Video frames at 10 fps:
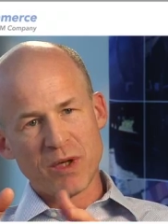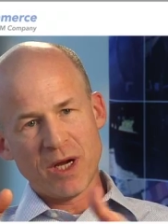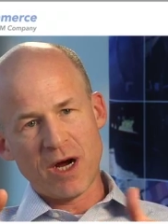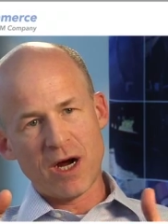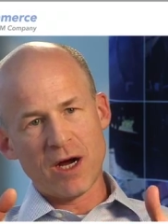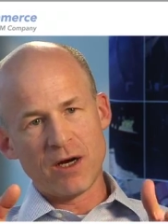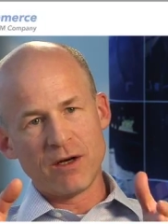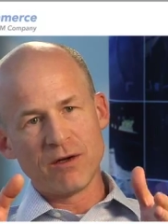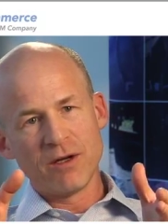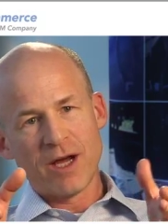
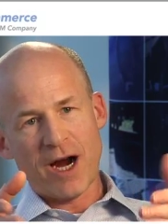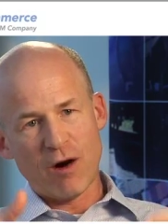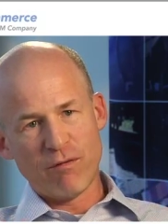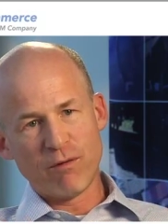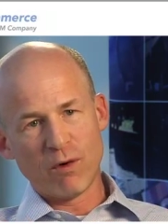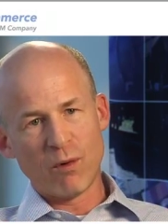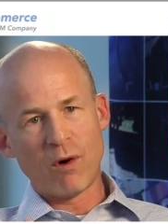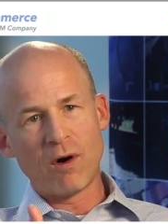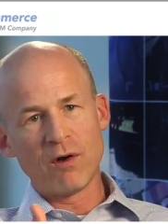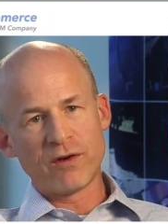beyond our four
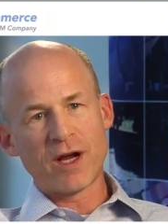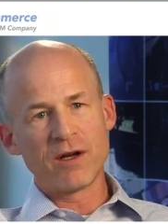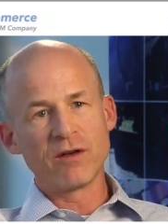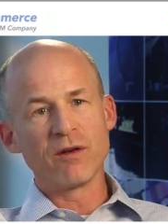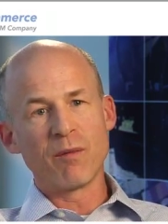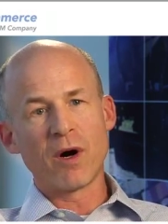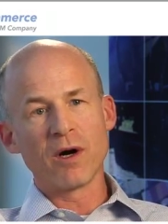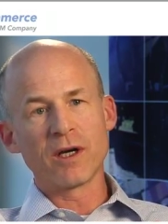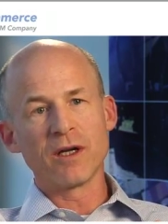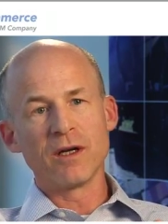walls out into the
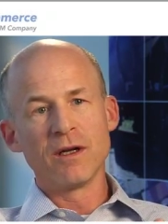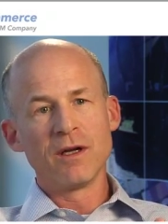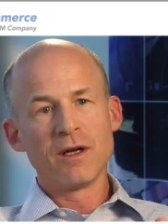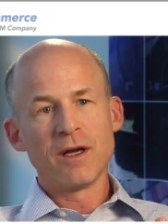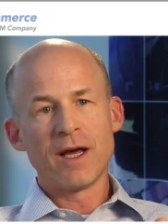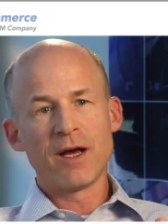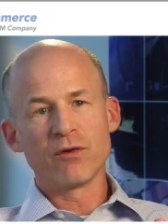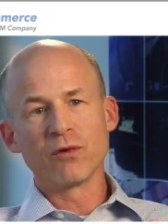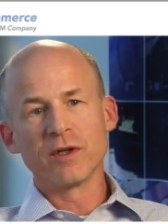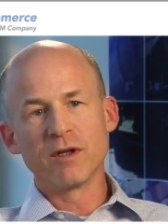market
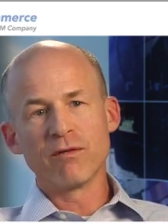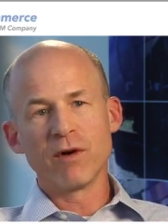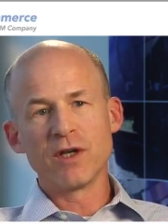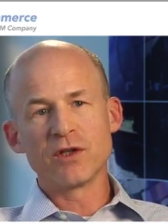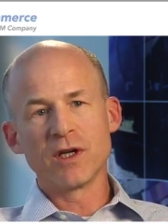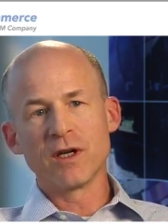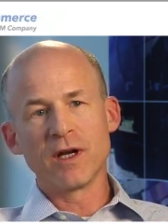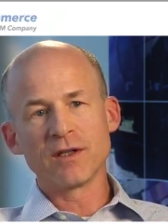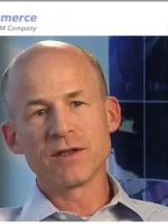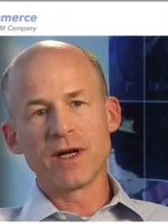has really differentiated
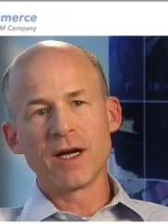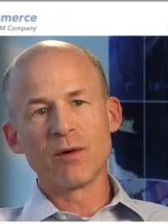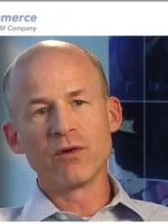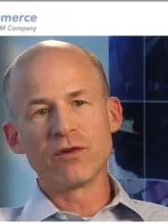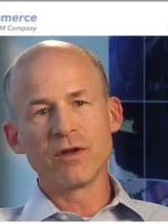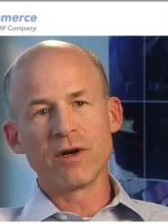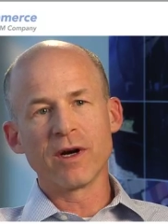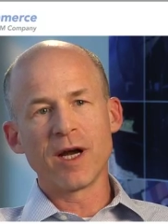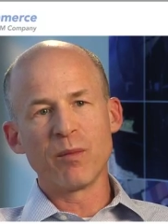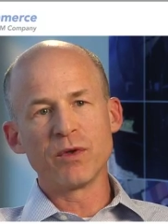us, and I, I would see that
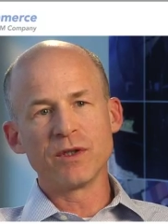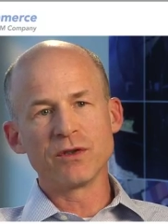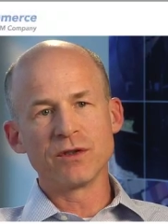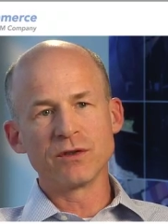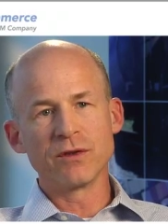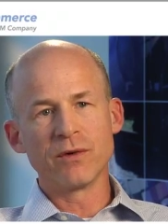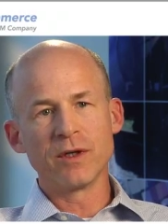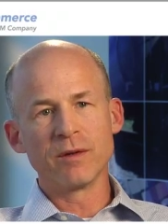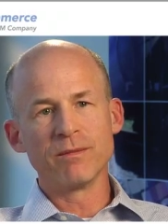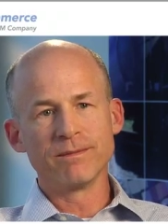our competition is
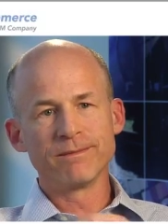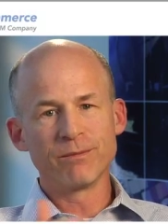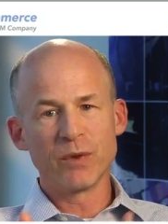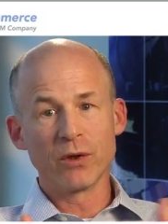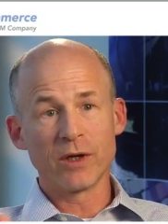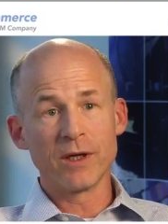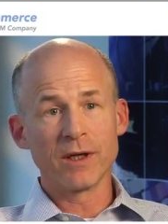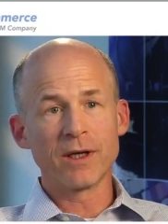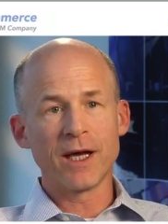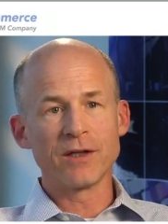going to be looking
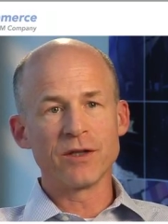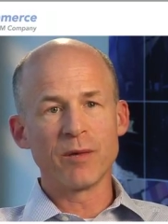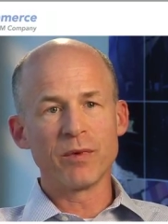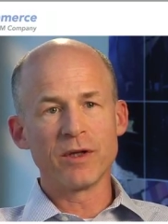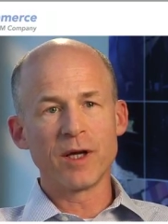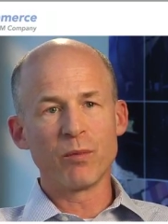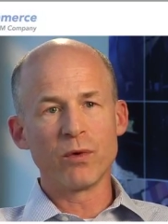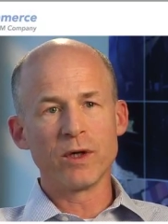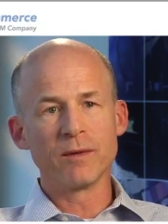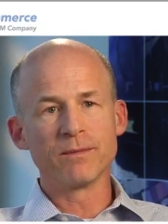to catch up at that
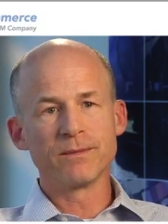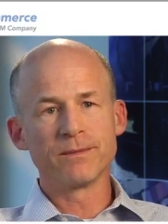point.